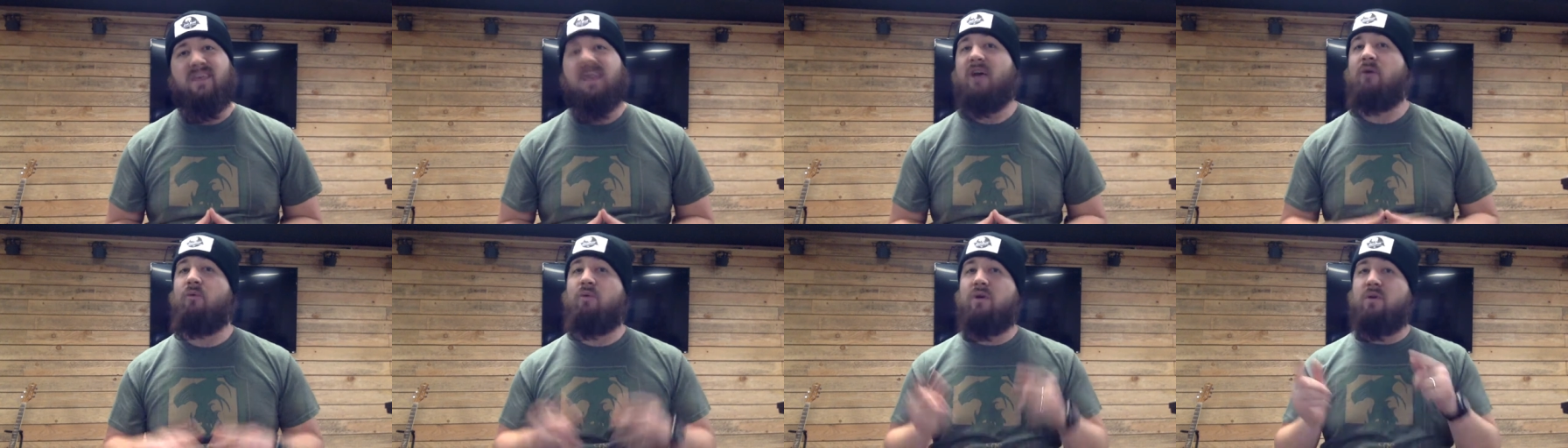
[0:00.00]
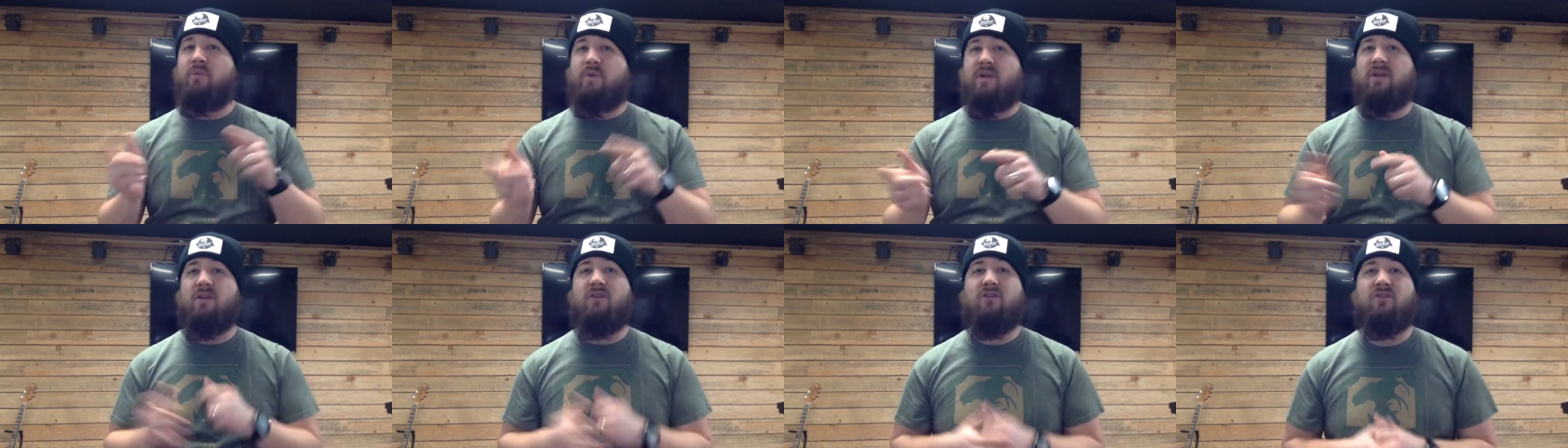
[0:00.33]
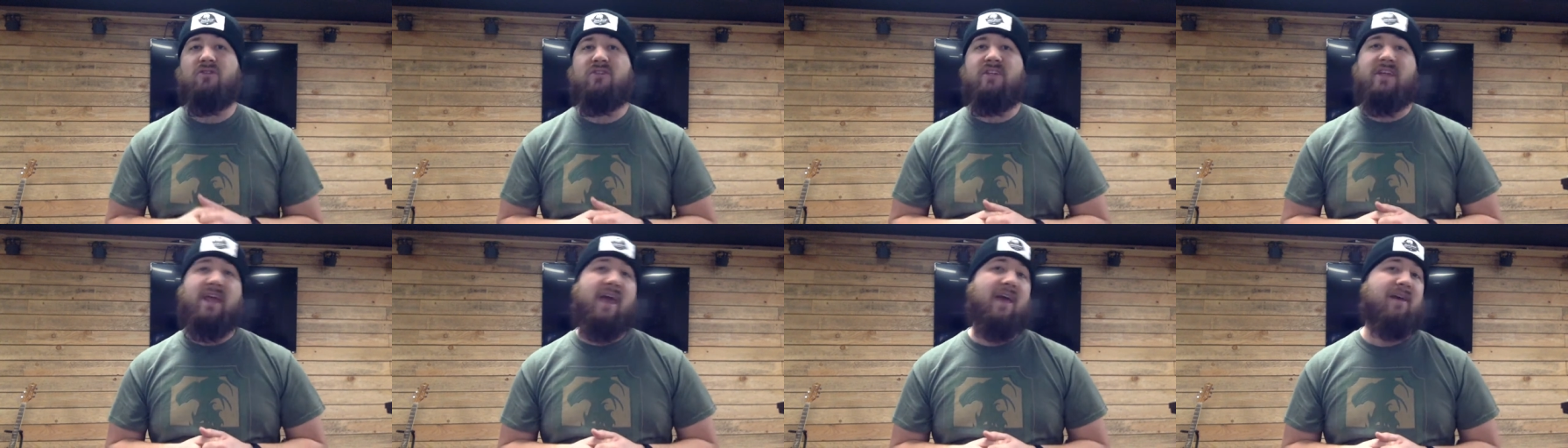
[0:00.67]
And what are we going to
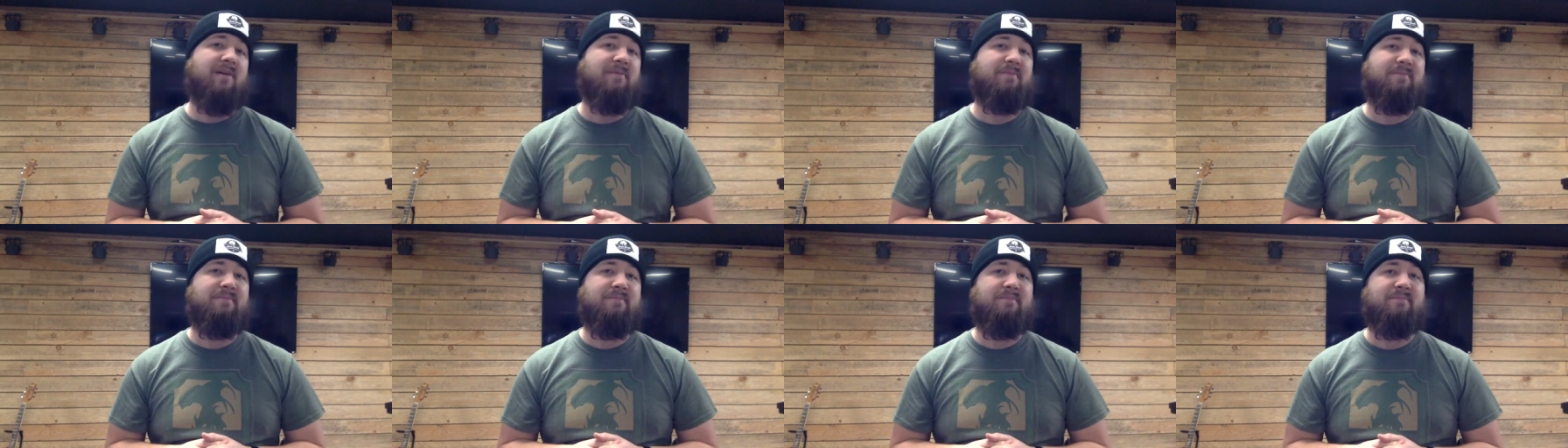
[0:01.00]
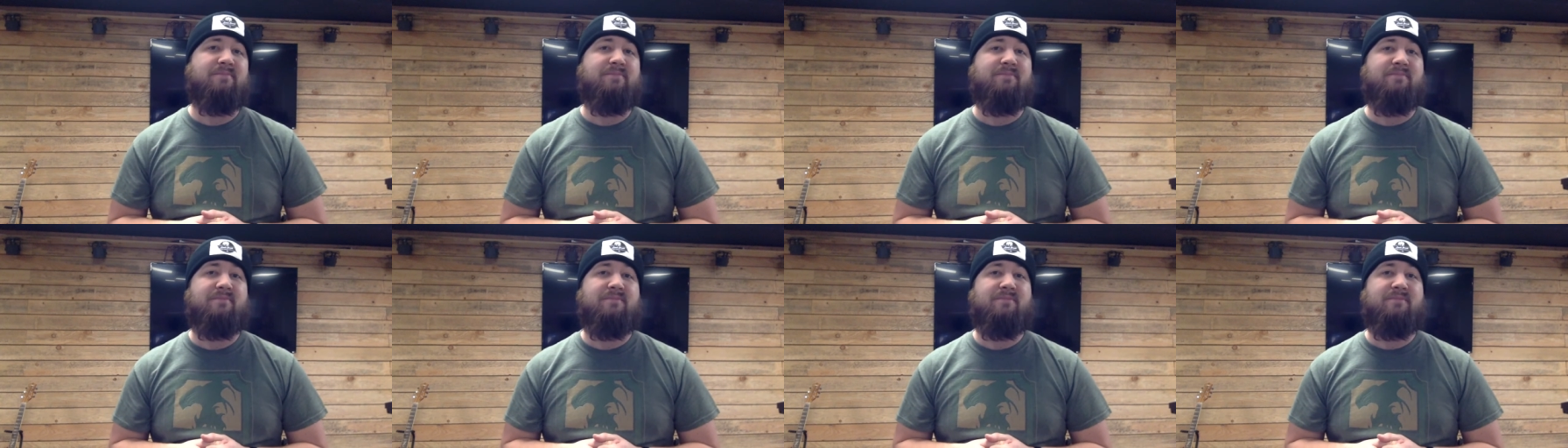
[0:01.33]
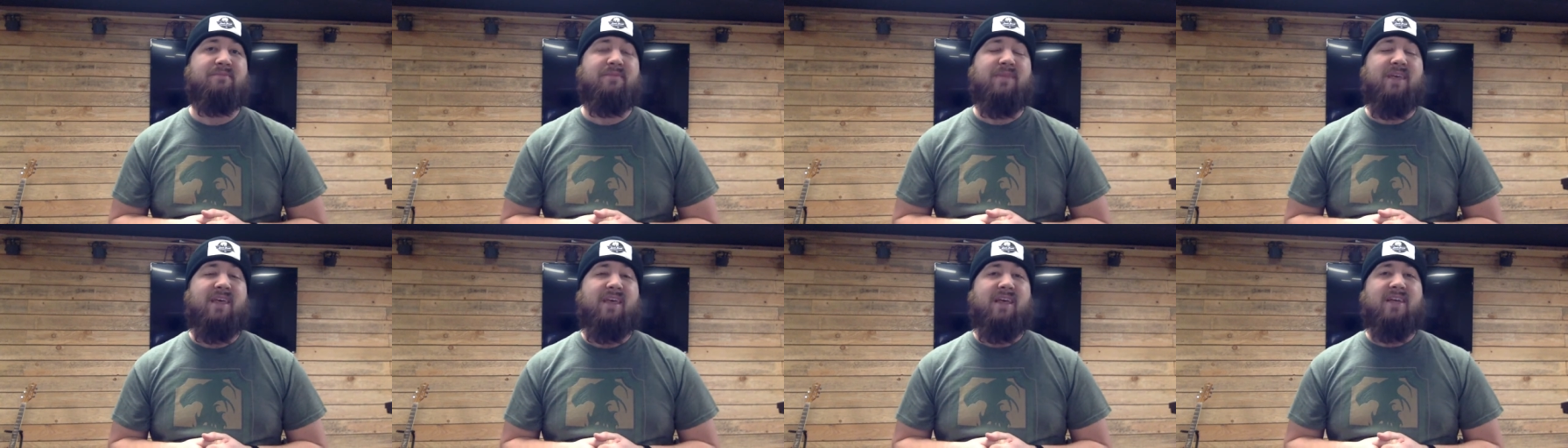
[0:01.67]
learn today?
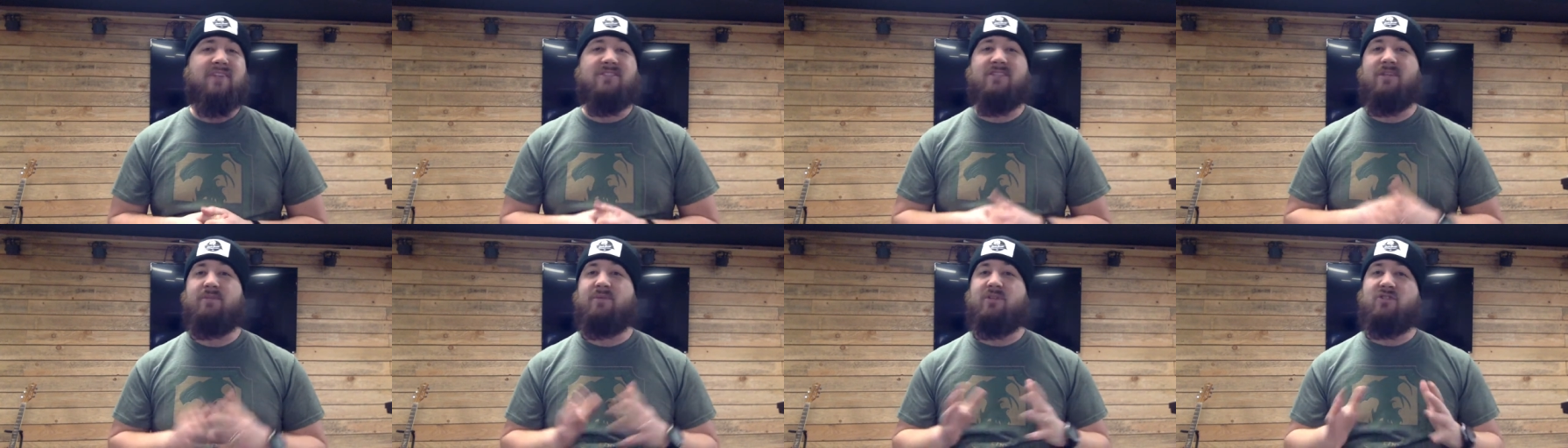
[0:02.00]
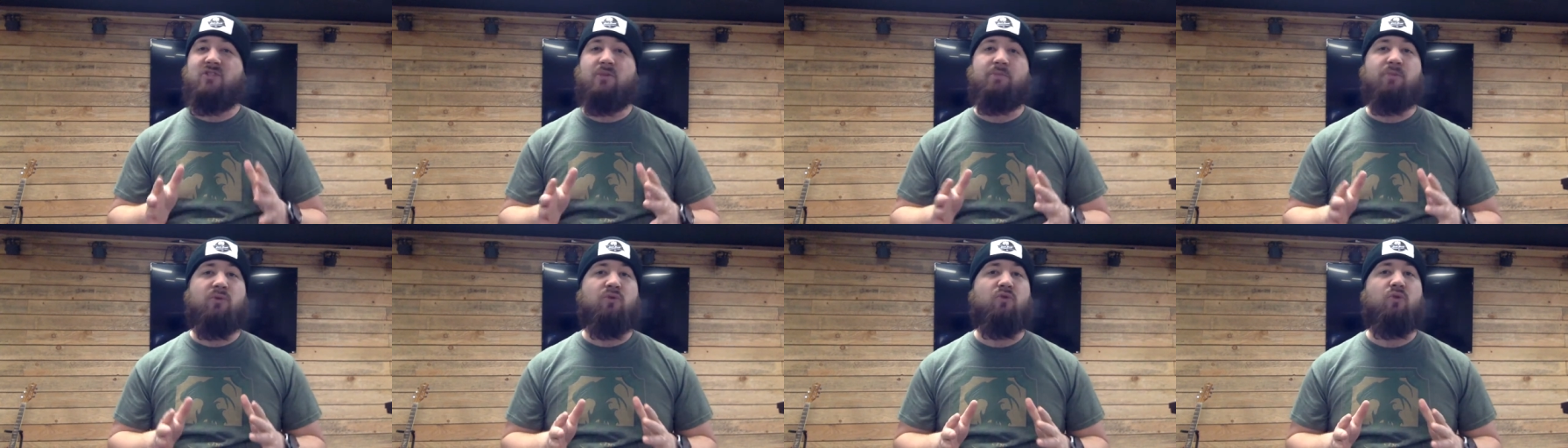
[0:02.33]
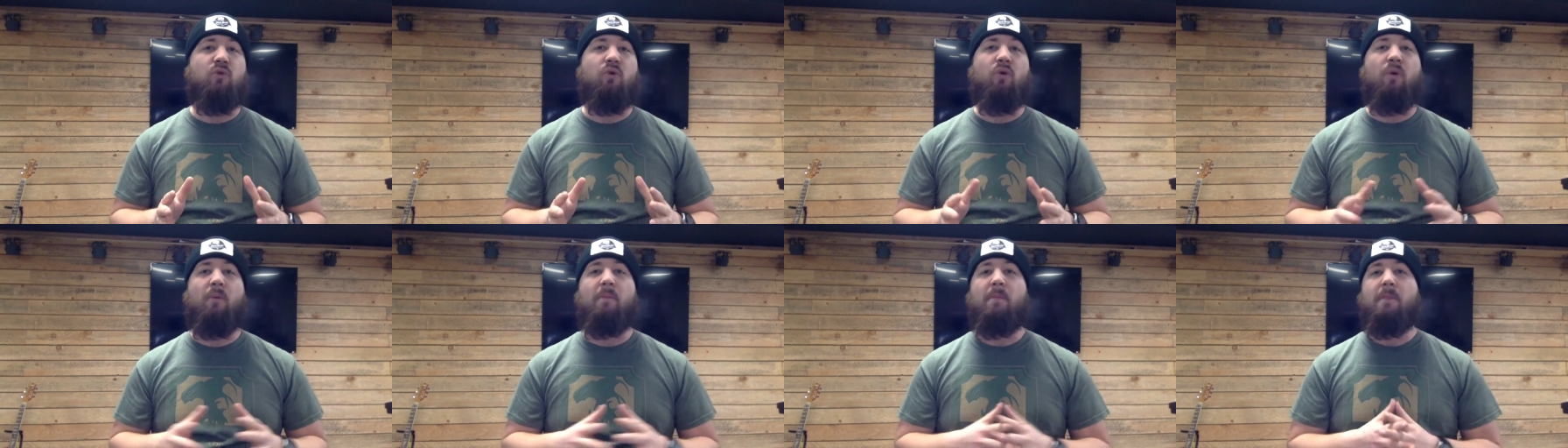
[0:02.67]
It's going to be super
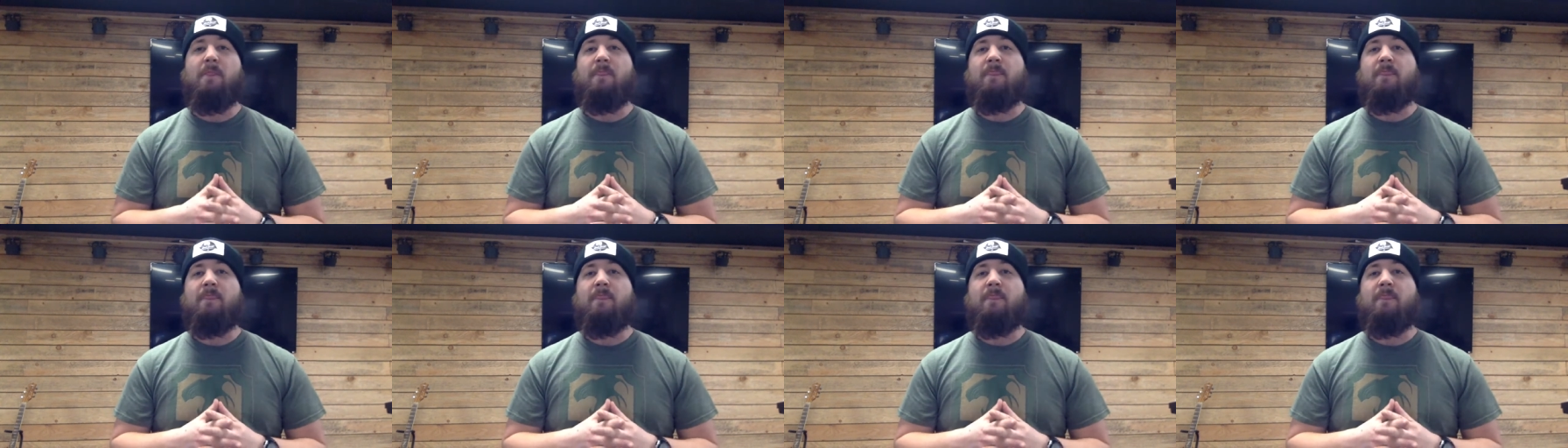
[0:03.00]
cool.